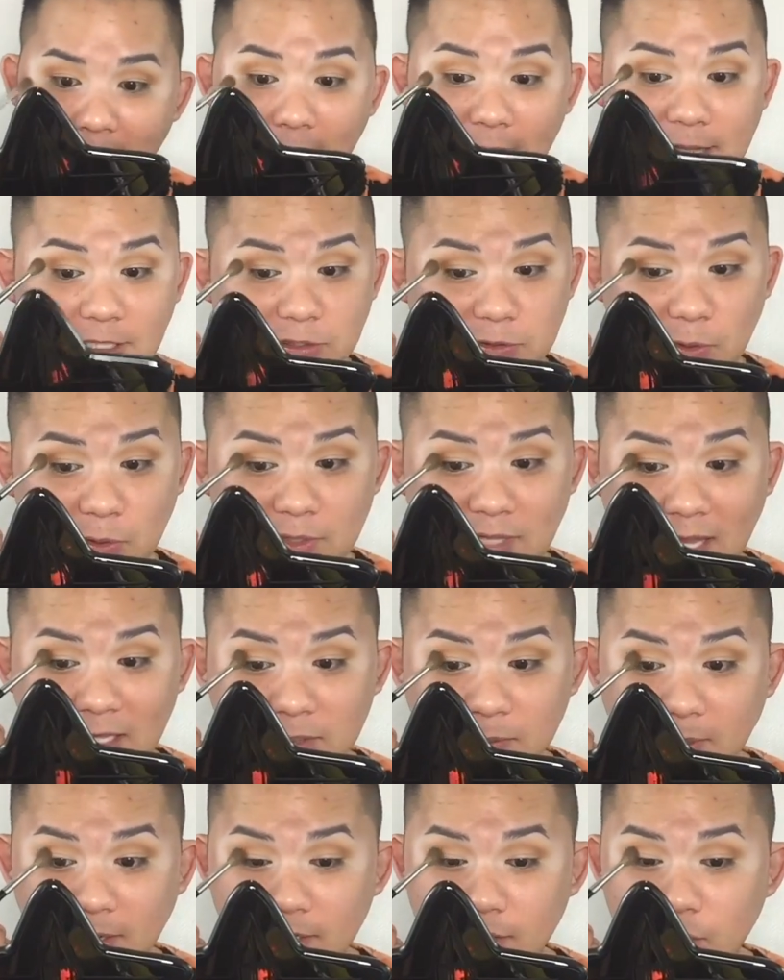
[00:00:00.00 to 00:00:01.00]
And so
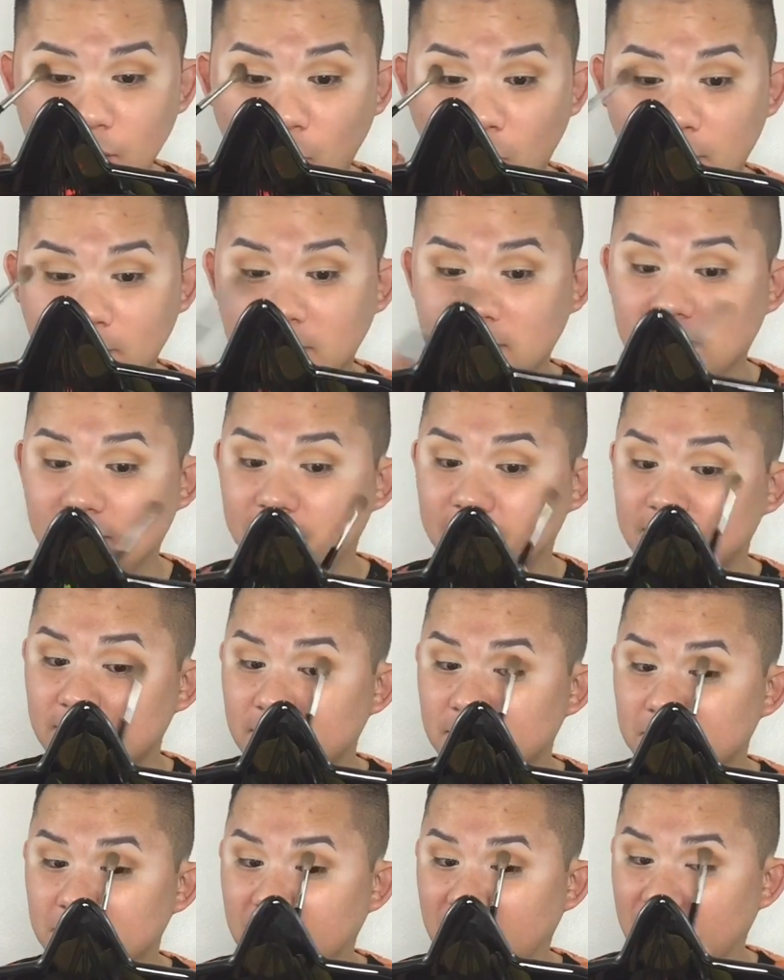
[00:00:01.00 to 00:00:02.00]
that's where I normally
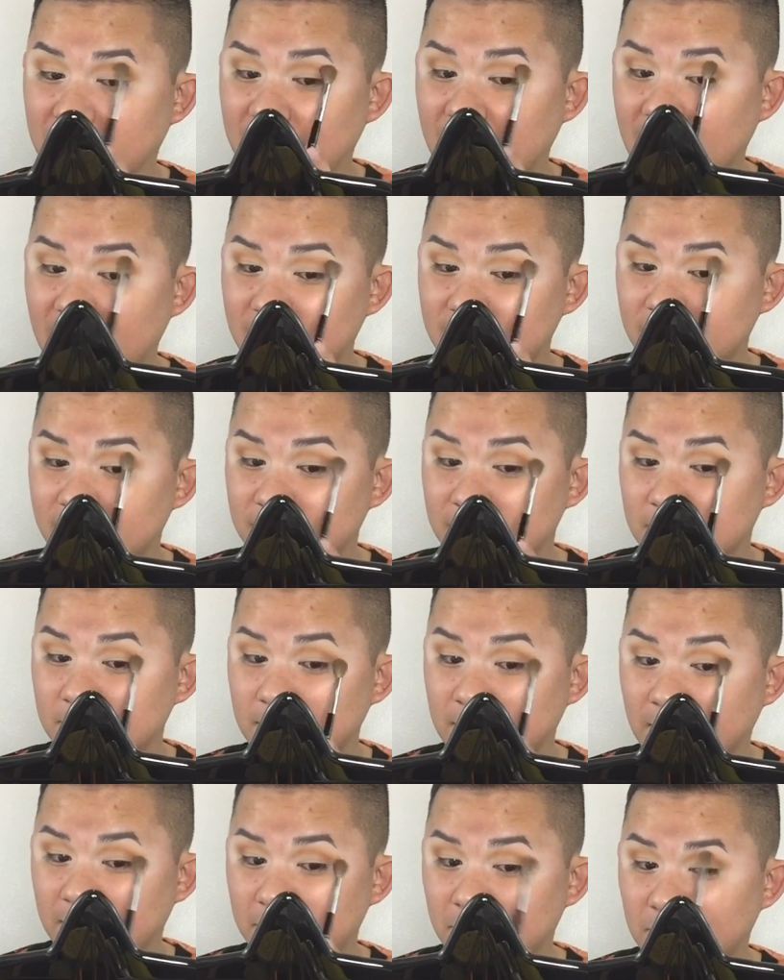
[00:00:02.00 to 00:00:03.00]
film, but I can't film
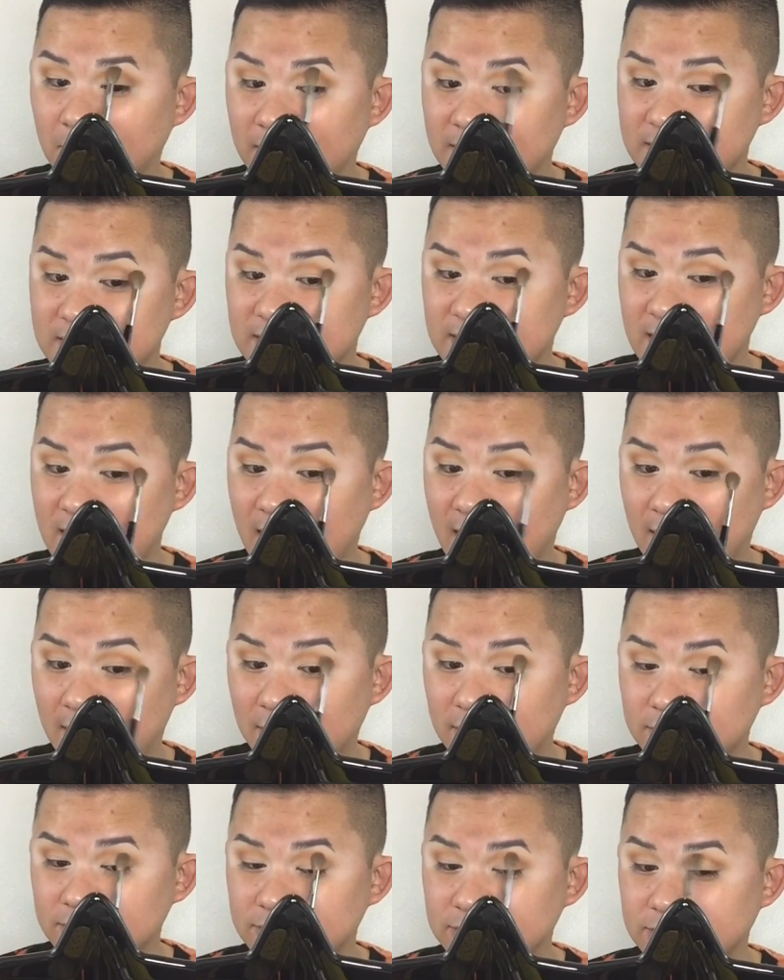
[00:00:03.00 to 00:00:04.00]
there right
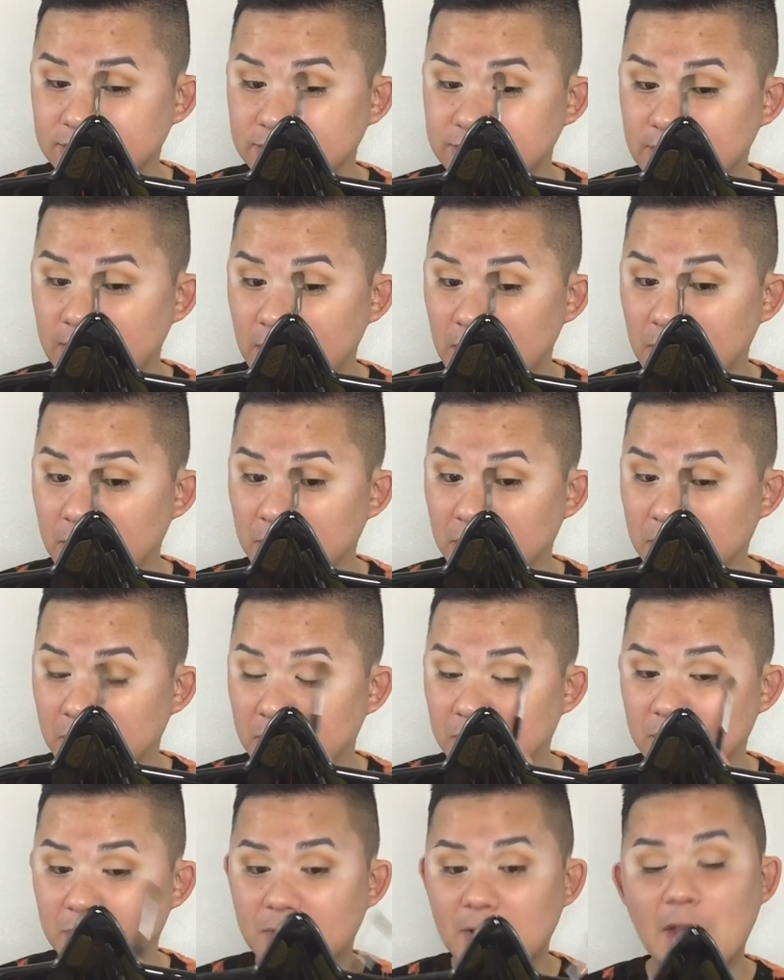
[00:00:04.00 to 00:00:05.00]
now.
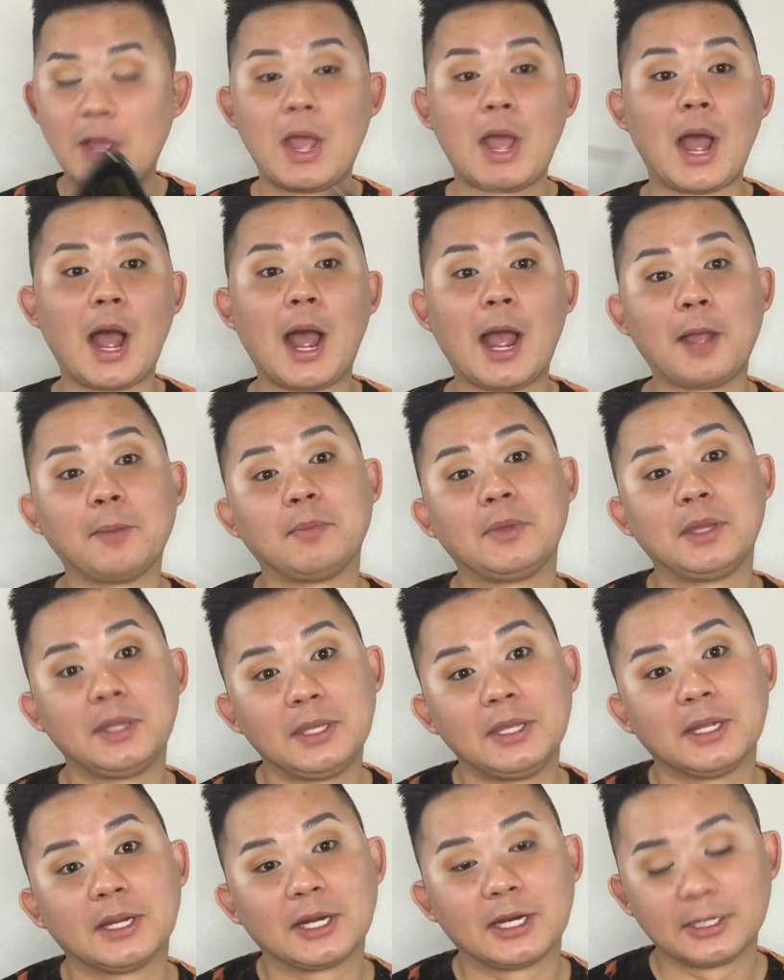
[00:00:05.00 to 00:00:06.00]
So I'm
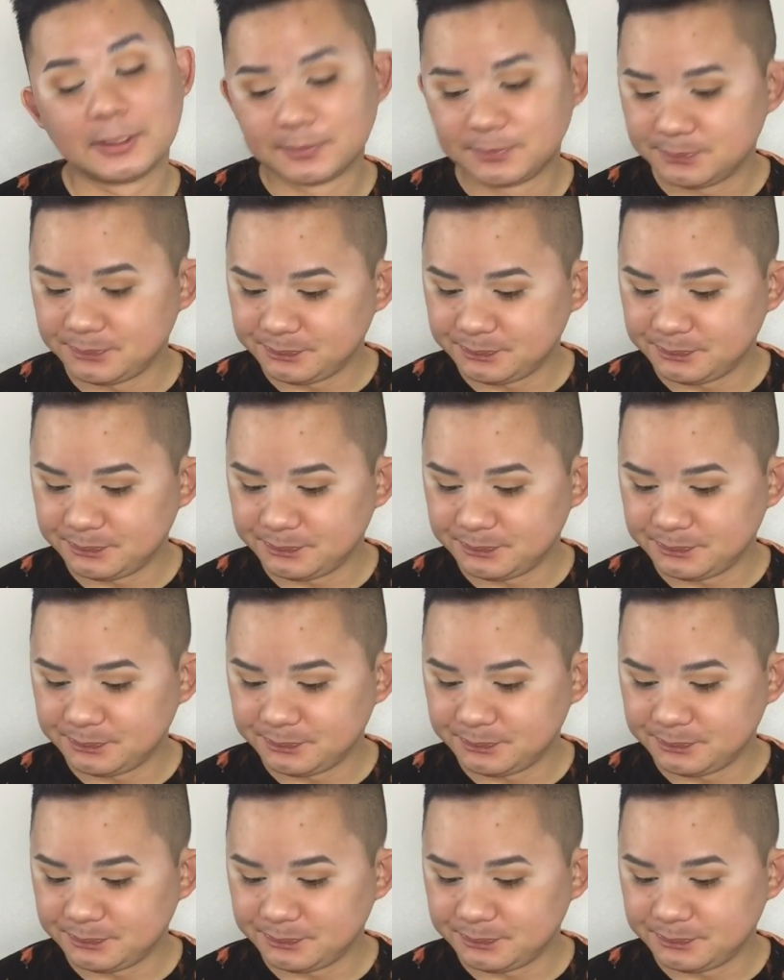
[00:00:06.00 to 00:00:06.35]
here.